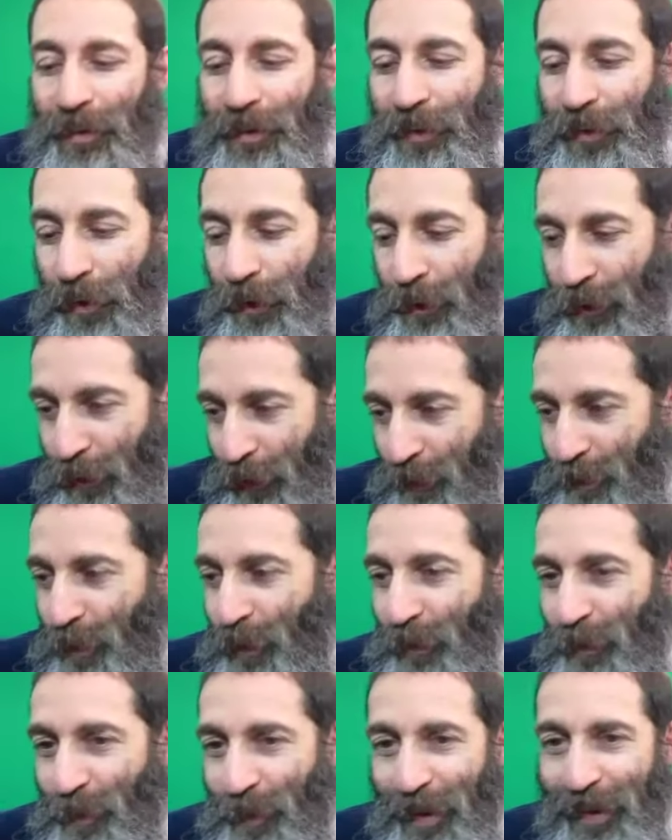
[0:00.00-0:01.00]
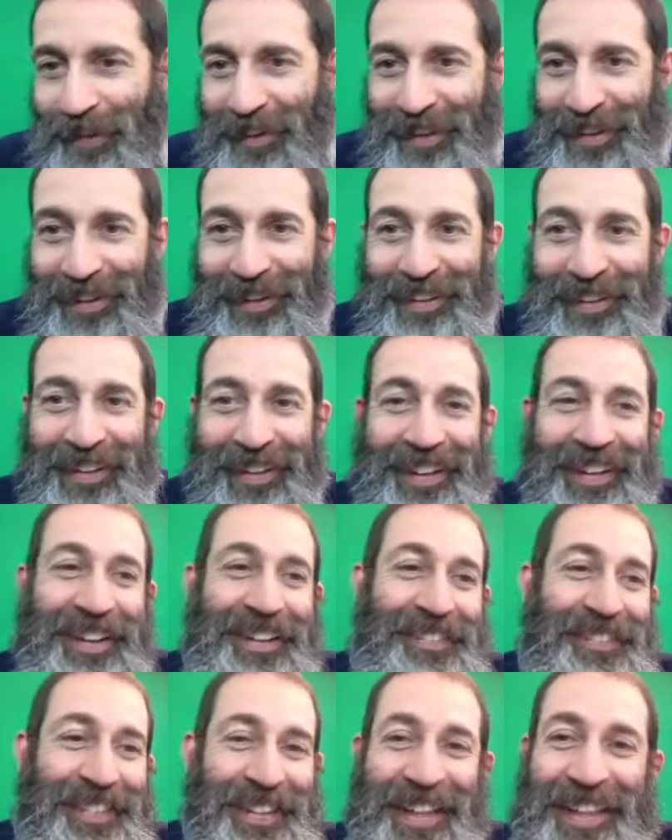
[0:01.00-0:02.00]
Good, good move, brother. Good.
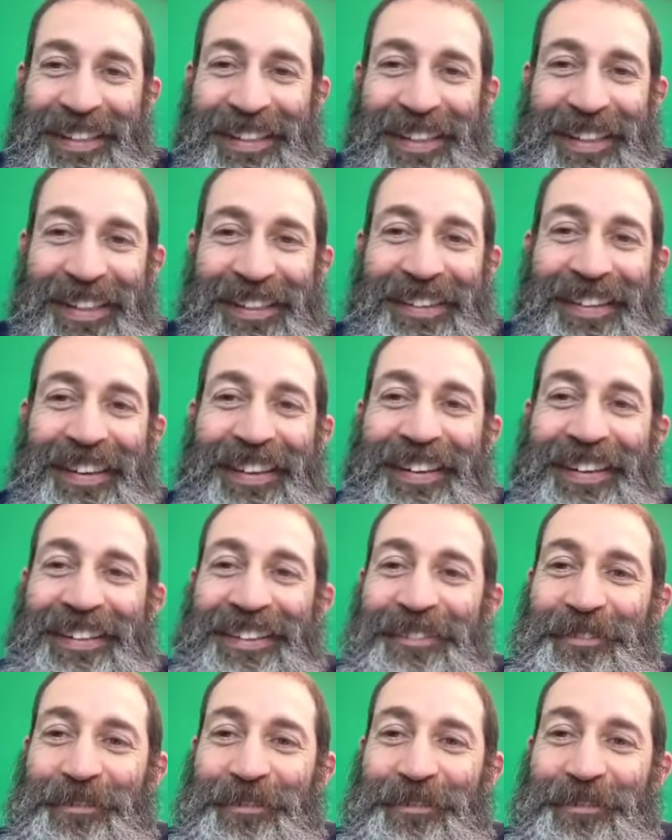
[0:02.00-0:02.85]
I'm glad to hear that.